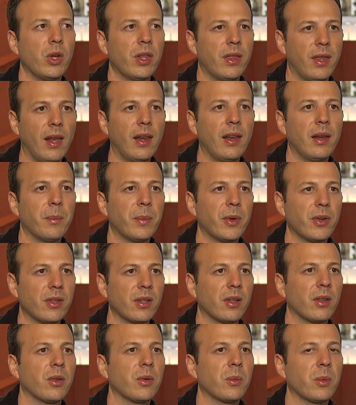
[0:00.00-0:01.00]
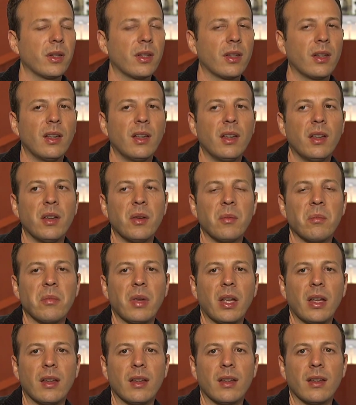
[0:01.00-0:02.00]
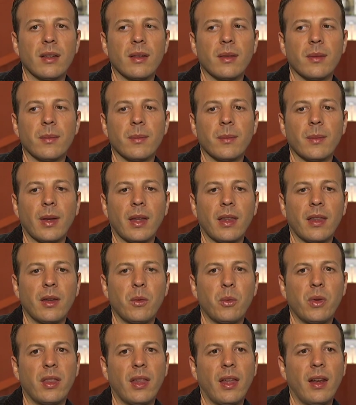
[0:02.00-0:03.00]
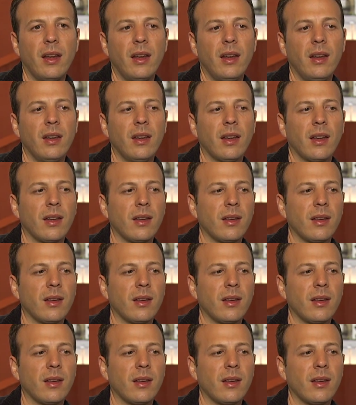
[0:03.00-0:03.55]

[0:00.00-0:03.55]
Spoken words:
With Ellie in particular, yeah, with, I think with Ellie,